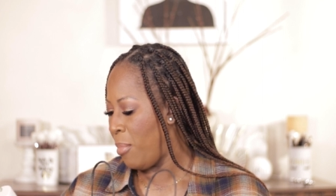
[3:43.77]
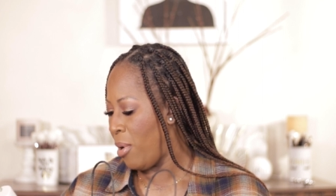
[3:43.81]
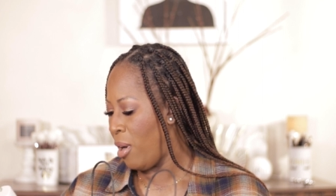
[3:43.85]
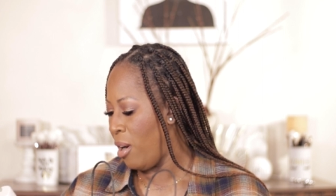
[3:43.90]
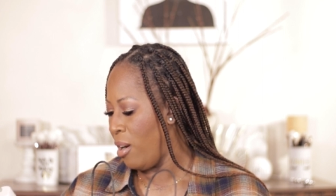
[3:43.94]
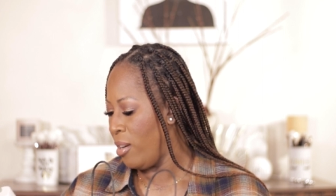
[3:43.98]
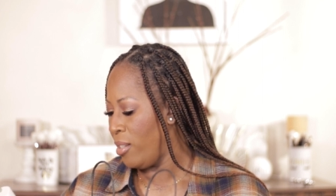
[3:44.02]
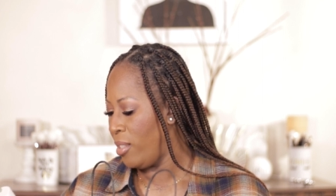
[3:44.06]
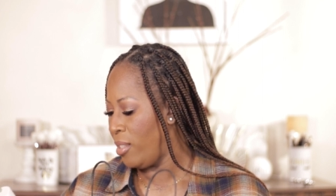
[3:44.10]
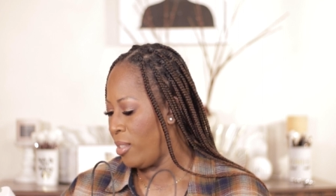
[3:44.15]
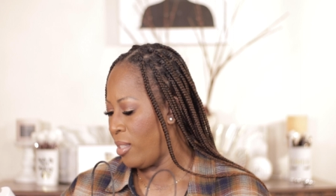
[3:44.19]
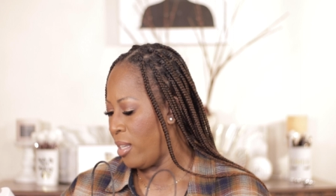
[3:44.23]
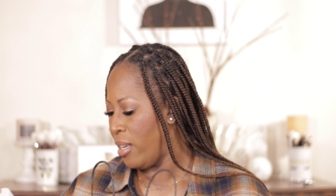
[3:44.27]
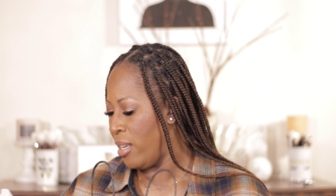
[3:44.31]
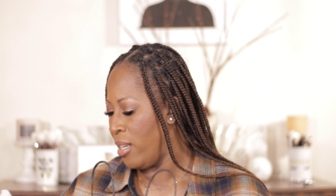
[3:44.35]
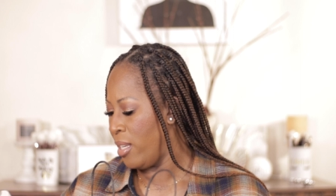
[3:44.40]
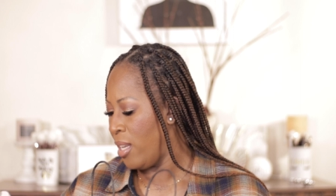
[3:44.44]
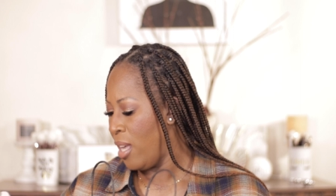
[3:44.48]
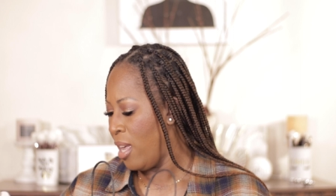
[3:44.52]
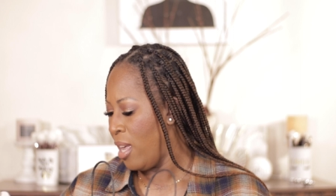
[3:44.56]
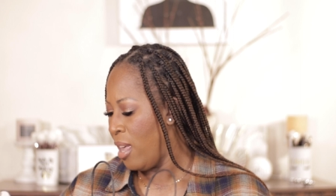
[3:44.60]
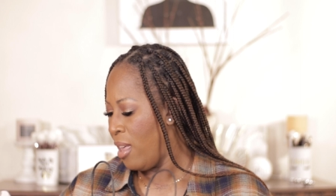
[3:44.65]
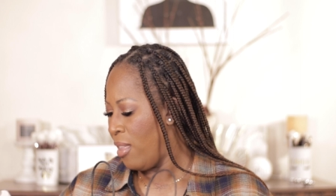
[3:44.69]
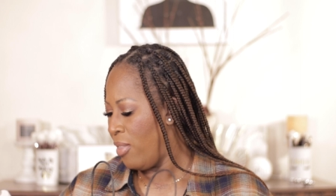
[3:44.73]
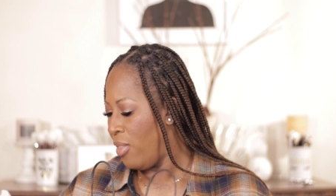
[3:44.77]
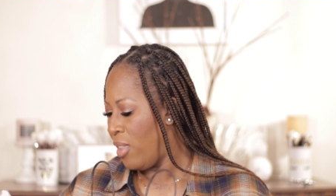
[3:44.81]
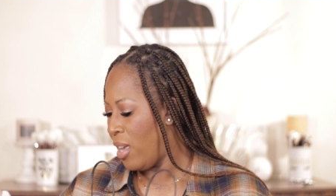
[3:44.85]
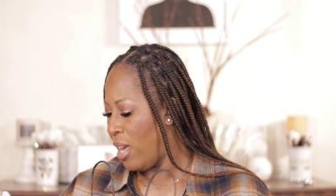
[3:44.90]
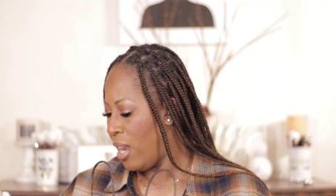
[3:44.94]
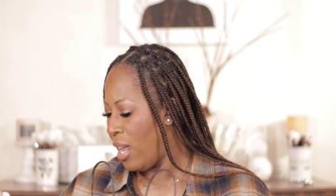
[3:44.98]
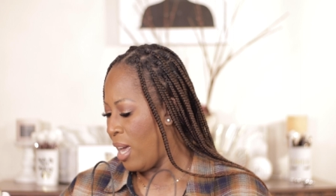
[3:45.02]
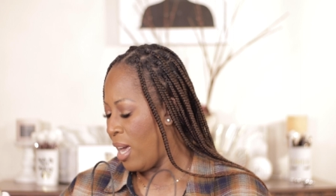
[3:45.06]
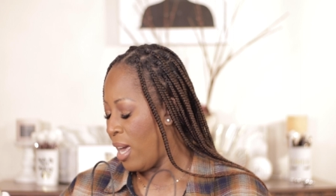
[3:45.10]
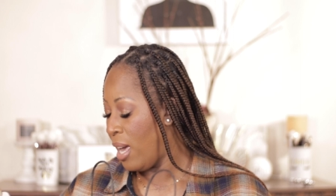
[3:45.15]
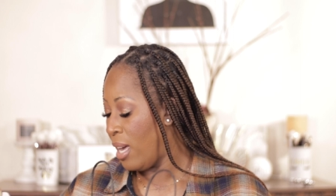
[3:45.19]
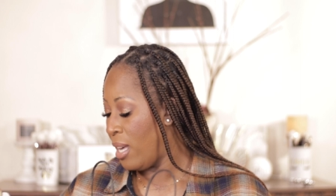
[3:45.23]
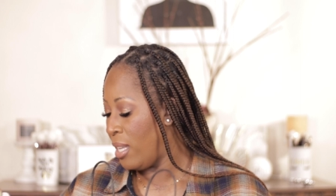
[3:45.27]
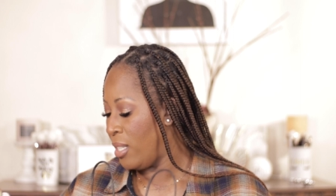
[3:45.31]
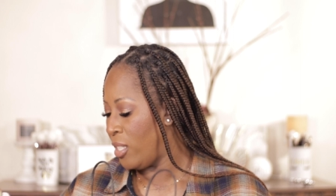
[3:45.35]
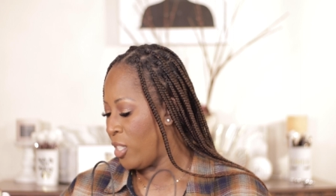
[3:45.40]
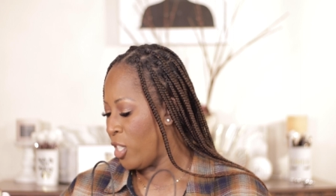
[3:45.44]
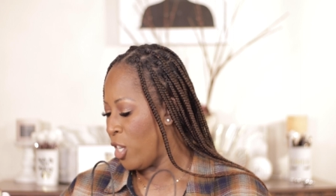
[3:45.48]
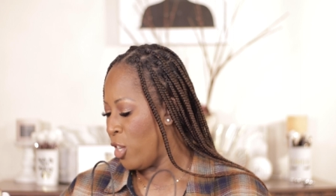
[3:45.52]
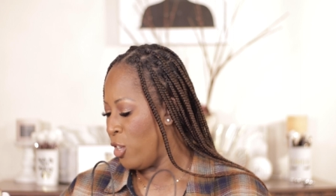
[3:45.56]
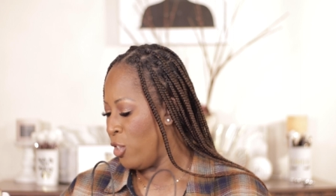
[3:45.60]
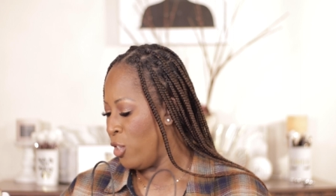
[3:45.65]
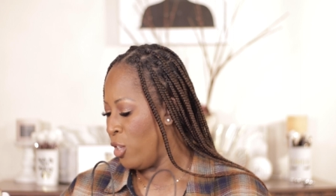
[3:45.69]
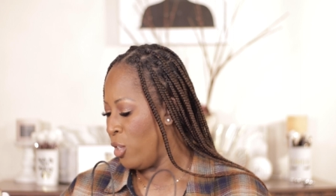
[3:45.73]
Bart scent that has
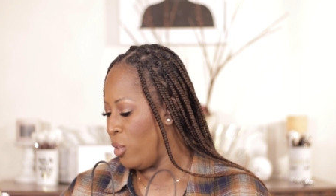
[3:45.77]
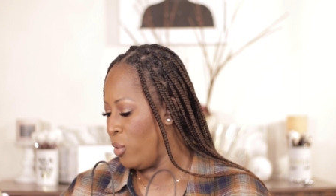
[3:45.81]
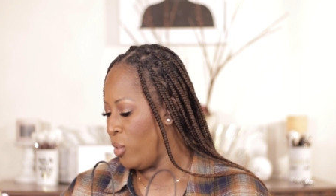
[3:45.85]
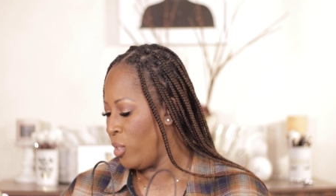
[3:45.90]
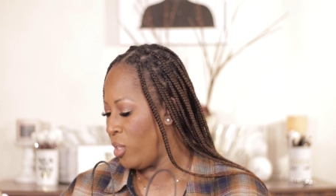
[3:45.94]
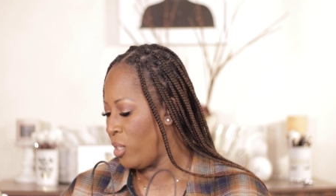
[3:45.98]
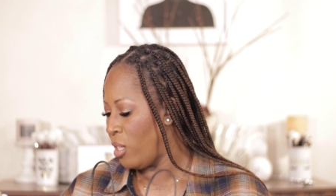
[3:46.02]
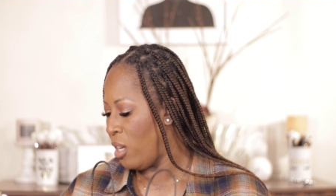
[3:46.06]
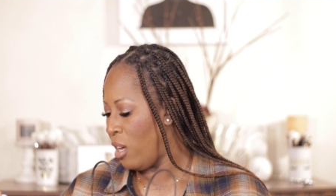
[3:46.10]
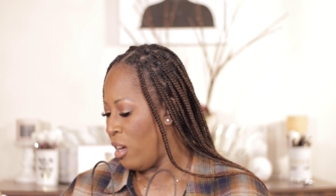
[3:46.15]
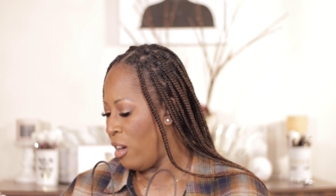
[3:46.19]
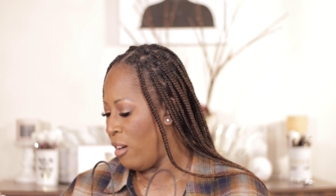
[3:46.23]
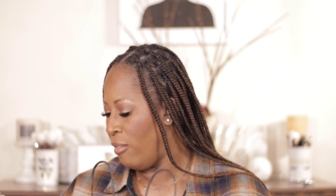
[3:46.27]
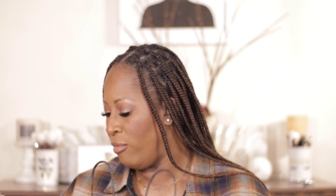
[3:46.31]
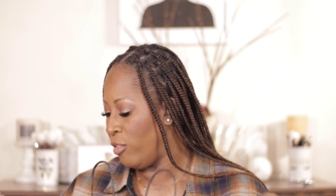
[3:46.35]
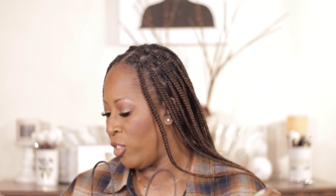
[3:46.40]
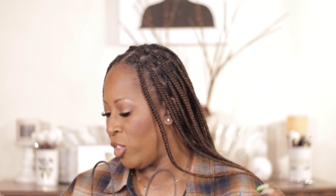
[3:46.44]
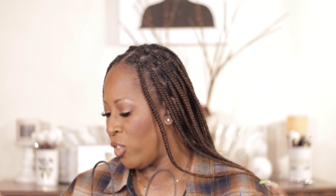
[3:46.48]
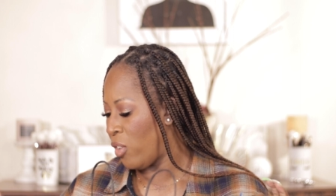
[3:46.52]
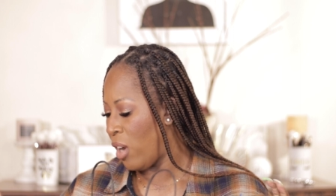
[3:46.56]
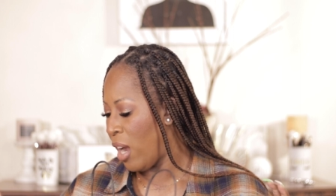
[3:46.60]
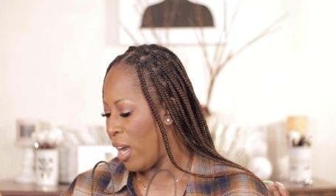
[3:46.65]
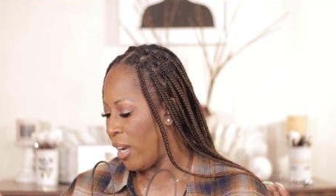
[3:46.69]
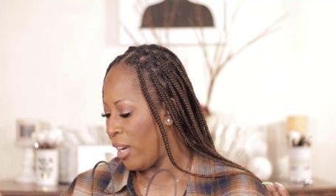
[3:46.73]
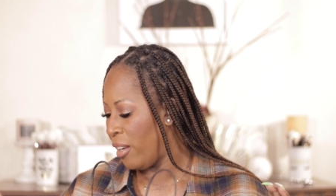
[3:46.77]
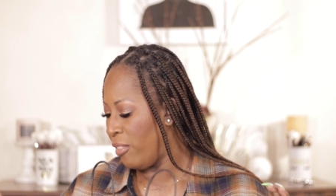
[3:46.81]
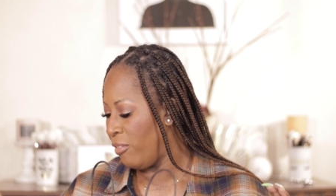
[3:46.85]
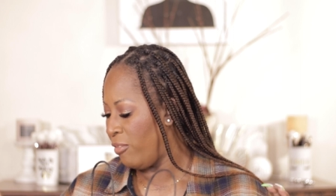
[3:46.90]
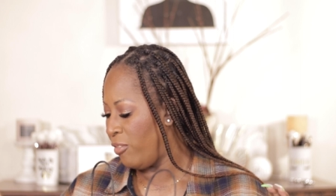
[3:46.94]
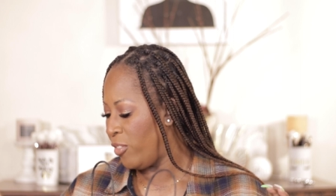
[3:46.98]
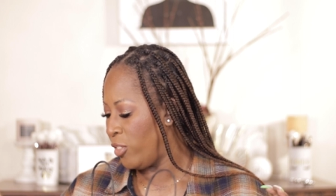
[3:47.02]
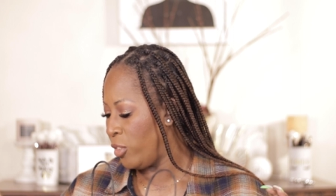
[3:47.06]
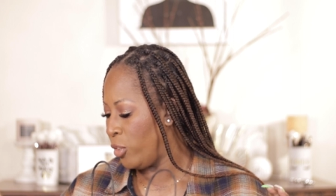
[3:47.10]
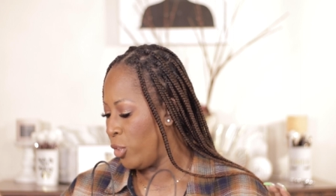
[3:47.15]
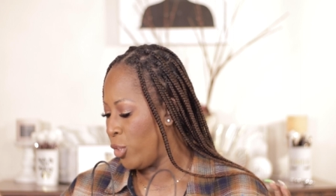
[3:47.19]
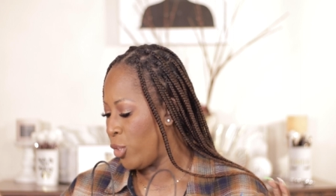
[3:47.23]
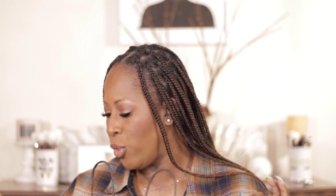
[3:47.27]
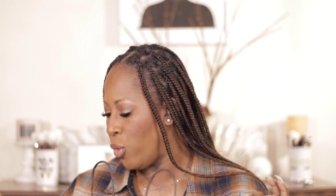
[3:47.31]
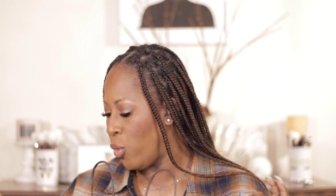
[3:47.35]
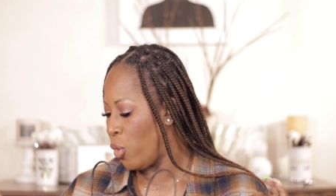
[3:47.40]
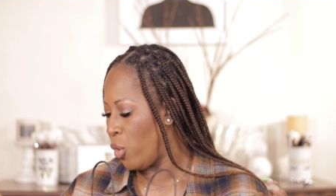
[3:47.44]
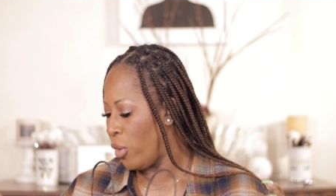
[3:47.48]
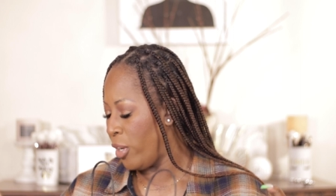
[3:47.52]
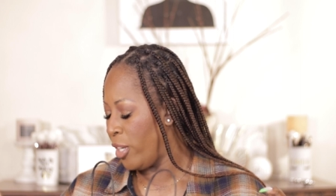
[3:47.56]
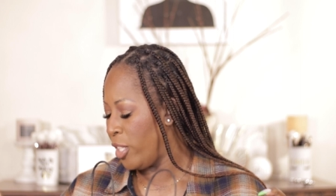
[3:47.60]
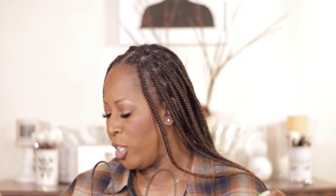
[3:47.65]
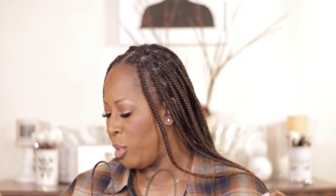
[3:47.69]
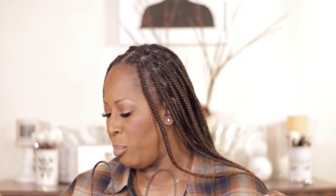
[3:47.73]
notes of dragon fruit,
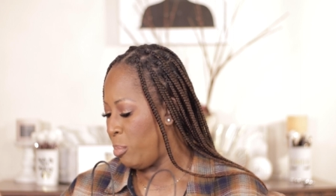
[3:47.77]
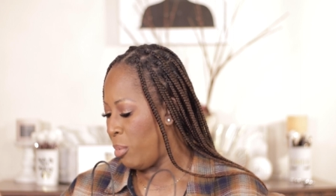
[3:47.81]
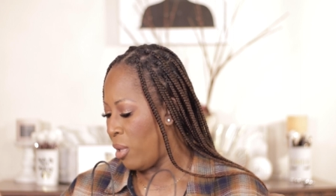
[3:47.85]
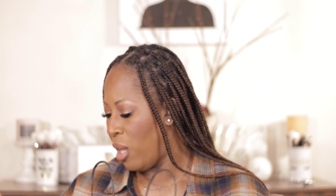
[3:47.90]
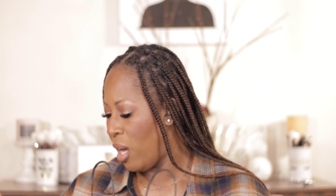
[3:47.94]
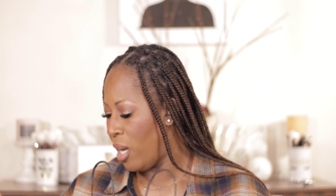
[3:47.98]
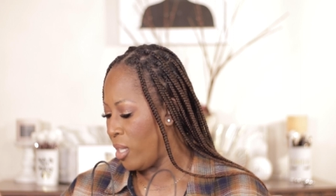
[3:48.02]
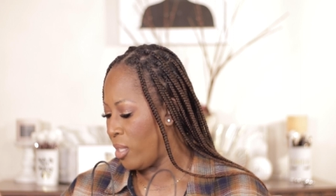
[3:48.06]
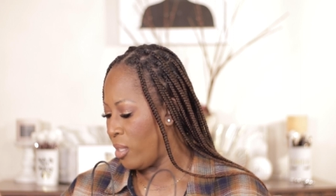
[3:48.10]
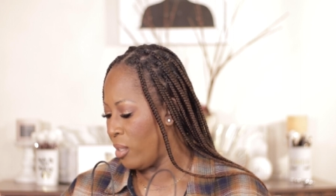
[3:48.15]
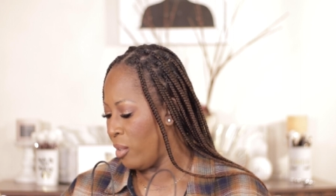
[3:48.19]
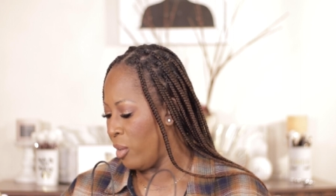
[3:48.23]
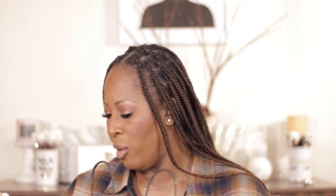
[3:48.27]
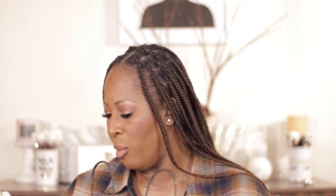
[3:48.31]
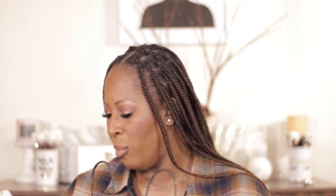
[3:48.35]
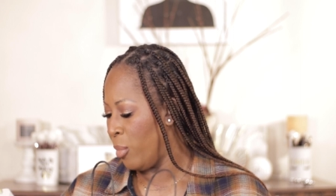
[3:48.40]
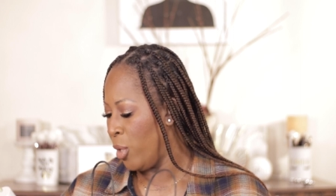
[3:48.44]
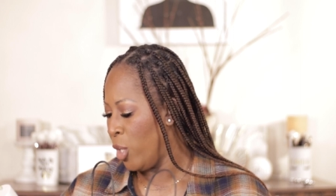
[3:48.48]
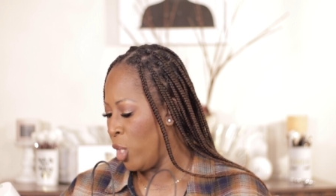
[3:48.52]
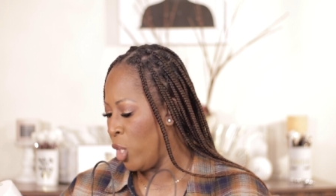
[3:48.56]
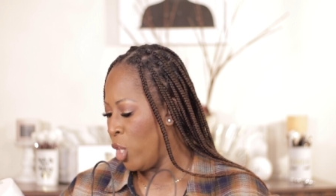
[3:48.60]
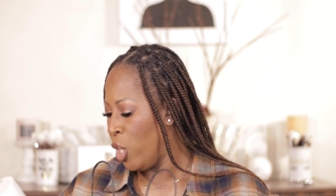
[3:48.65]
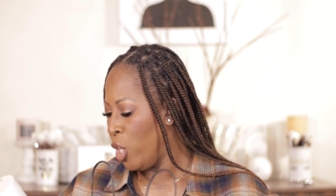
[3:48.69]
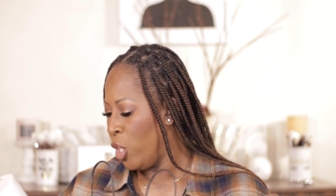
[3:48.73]
orange blossom,